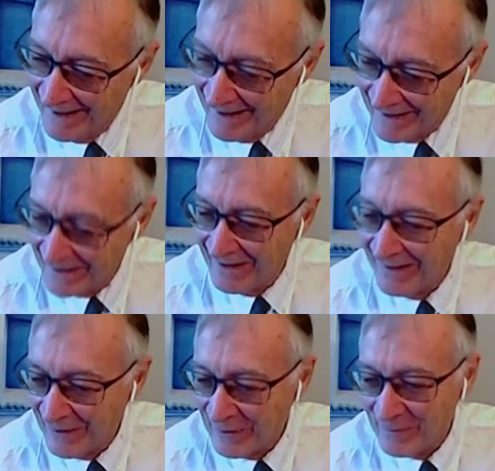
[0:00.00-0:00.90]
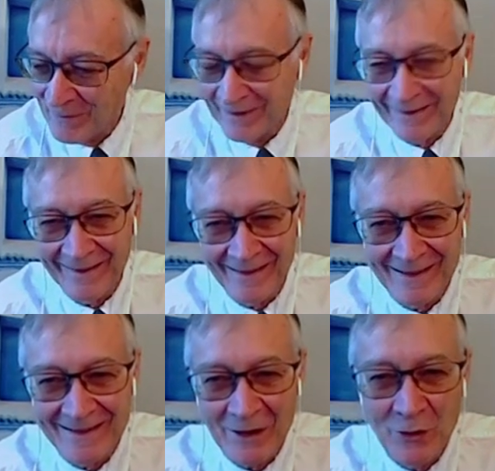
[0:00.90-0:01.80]
And
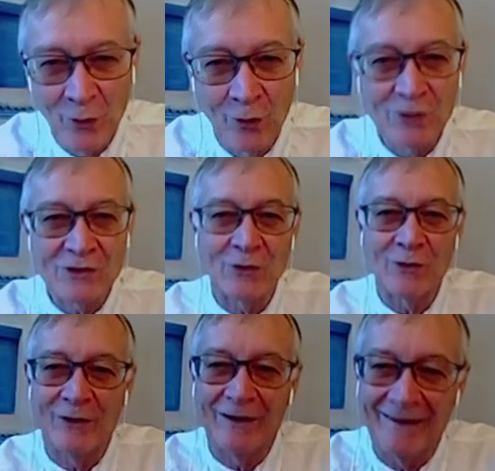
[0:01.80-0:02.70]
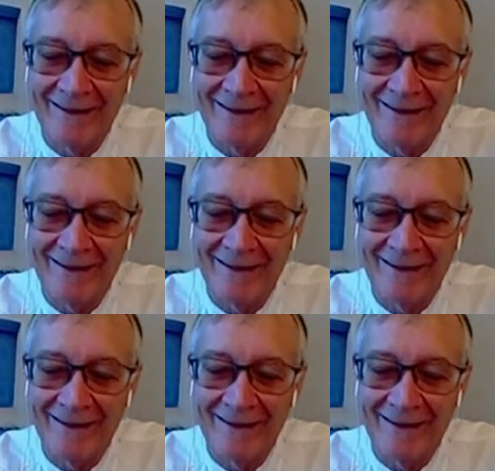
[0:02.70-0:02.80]
thank you also